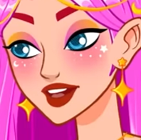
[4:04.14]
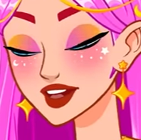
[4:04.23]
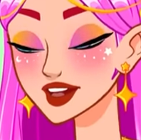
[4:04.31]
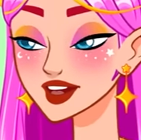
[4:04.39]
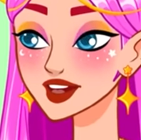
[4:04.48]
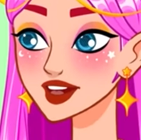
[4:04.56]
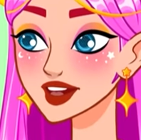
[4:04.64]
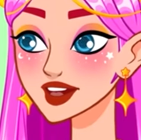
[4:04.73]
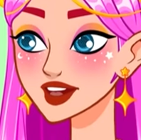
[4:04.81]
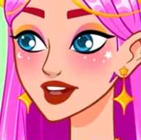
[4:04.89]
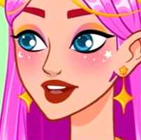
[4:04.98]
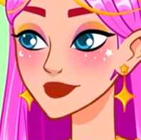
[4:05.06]

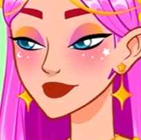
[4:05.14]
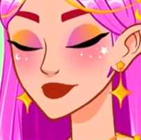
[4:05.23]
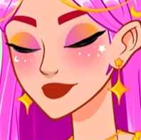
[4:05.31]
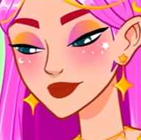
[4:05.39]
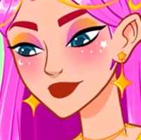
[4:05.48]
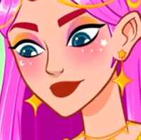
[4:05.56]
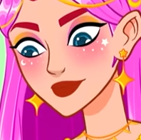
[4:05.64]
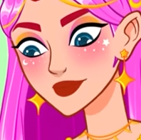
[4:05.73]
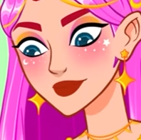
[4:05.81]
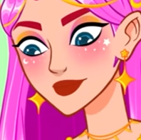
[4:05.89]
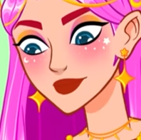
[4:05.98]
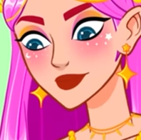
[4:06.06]
However, due to the
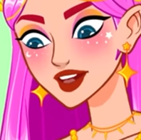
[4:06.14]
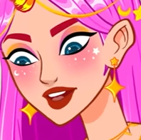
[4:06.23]
instinct of